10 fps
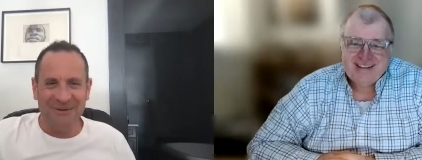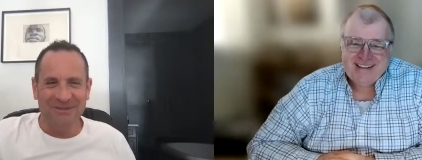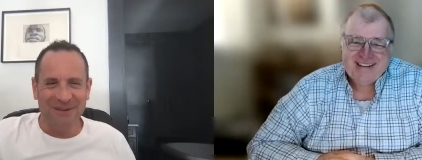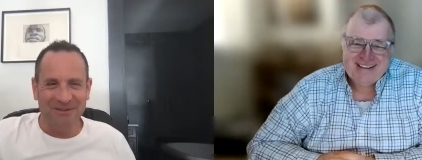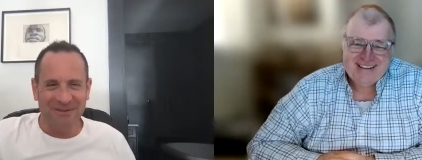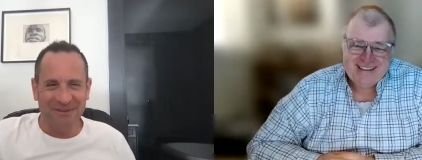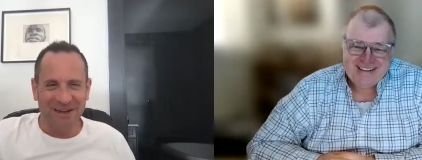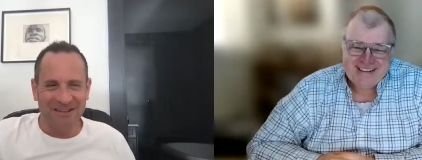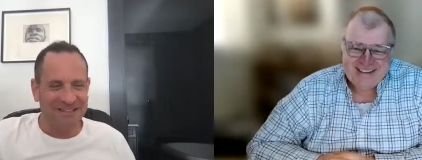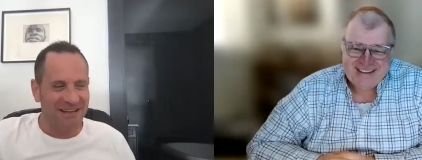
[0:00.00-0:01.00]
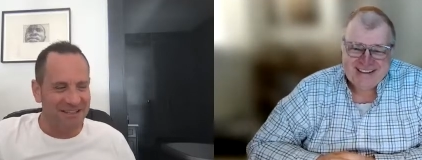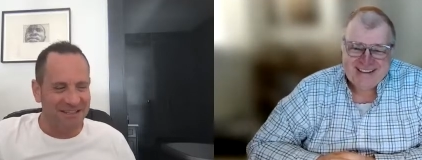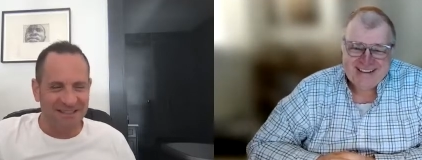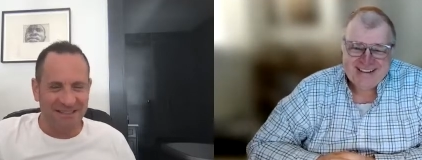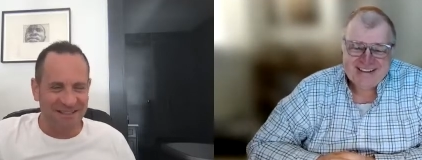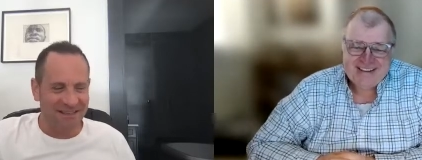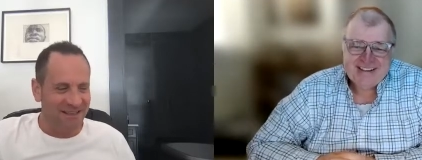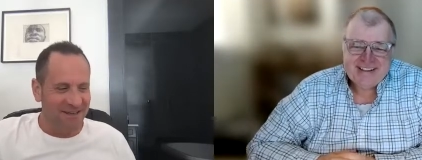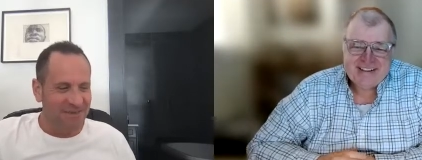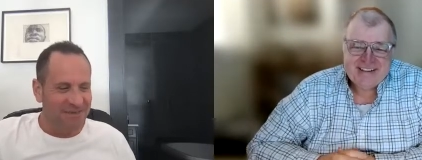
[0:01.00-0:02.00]
Speaker 1: we've, we've had our challenges,
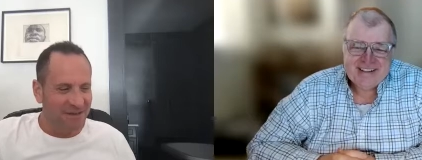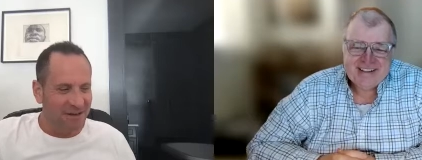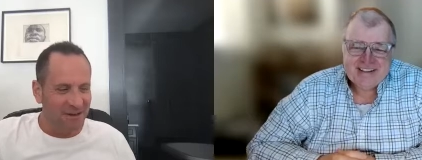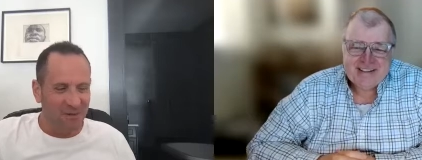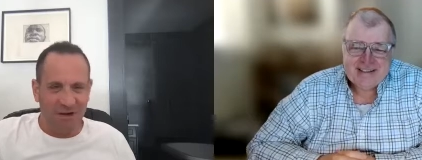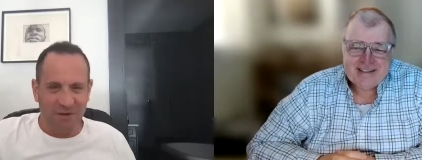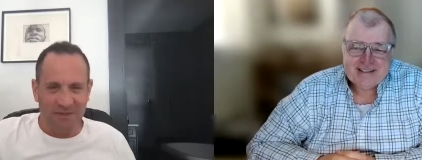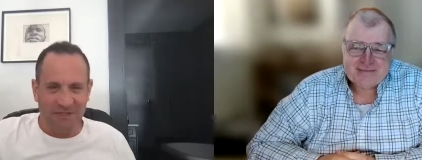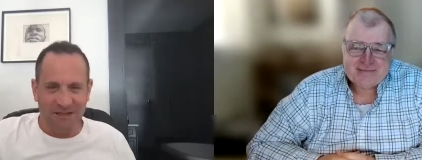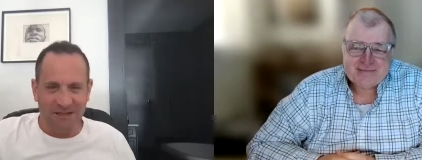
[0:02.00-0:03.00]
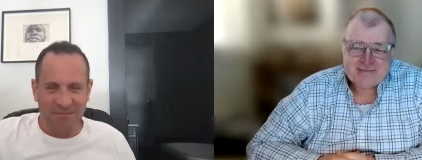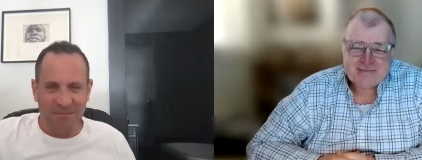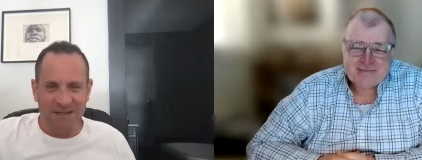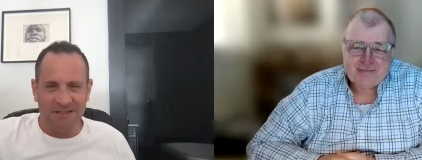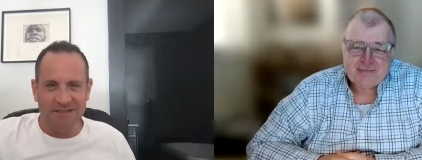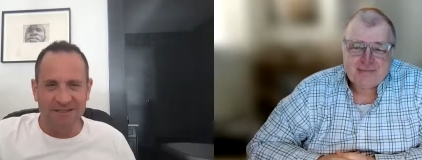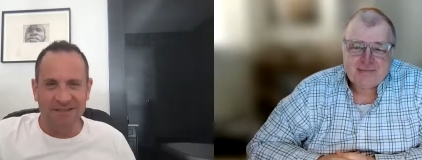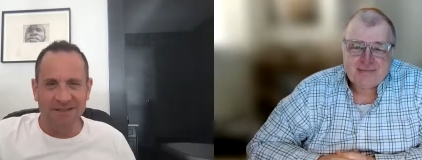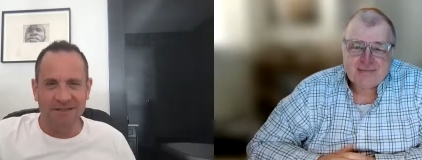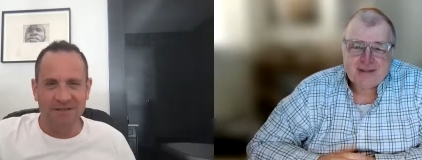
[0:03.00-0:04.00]
but you know, we're quite a resilient bunch,
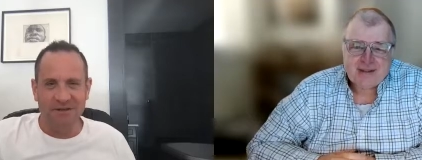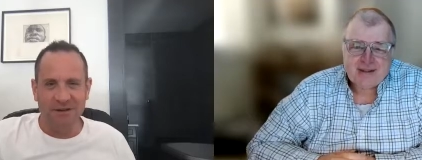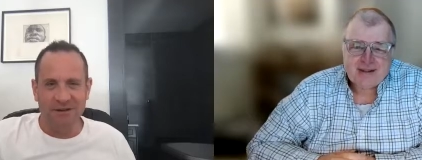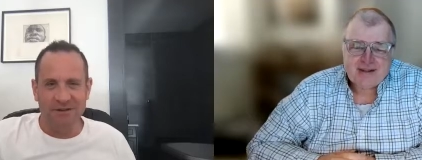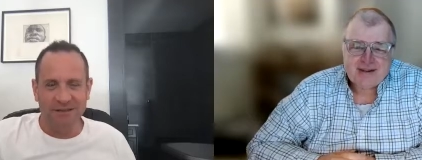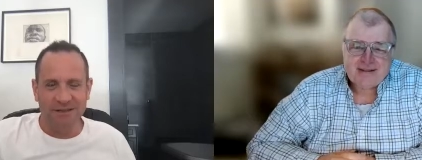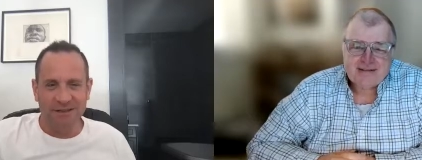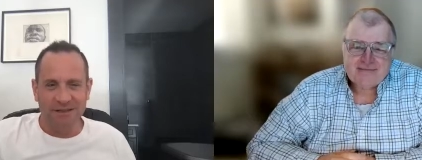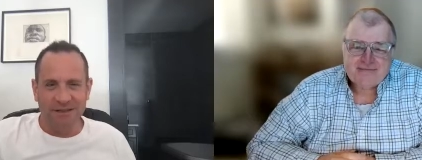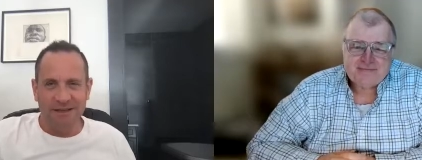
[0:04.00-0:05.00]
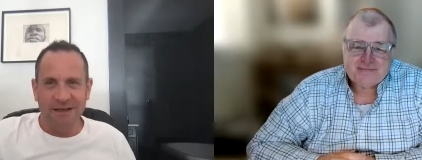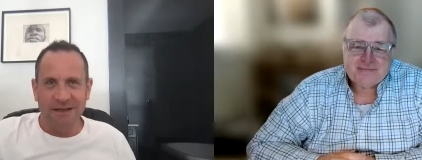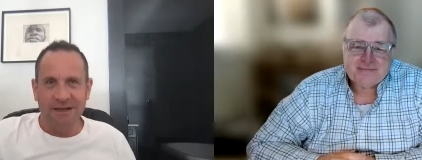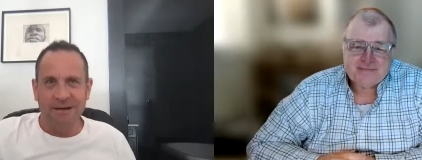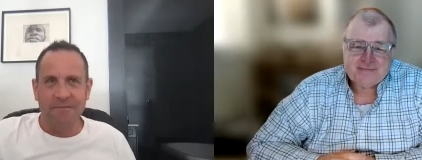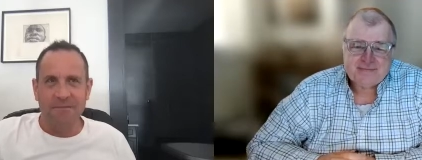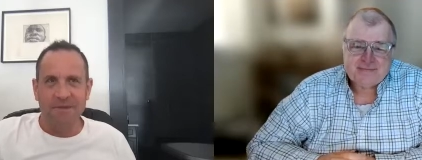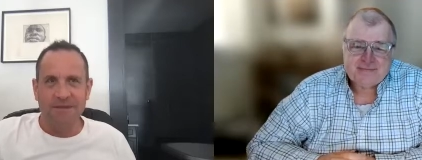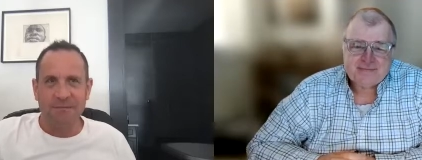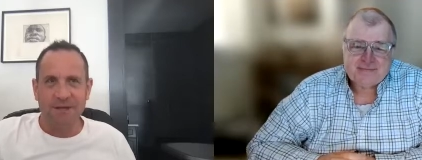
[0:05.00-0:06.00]
as you know. Um,
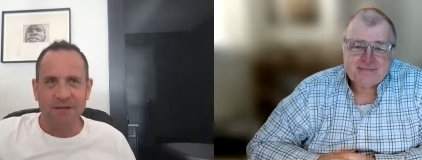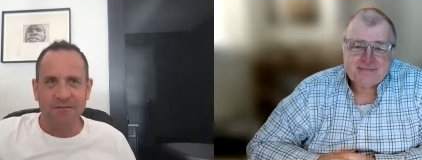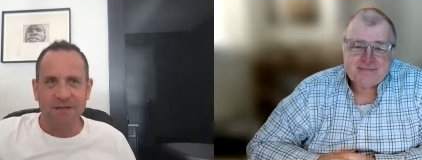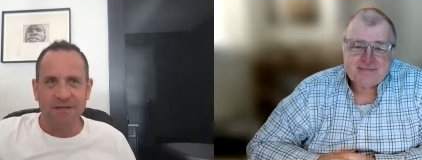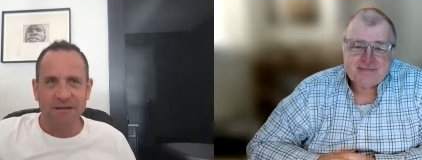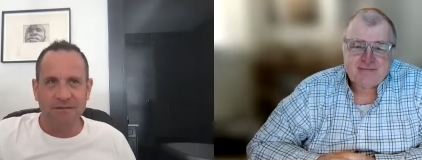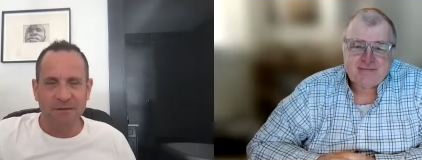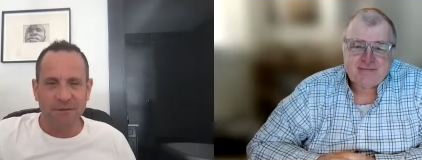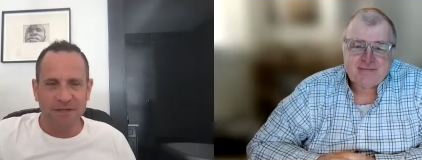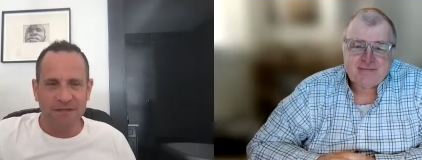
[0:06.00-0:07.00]
there's a big event in a few weeks'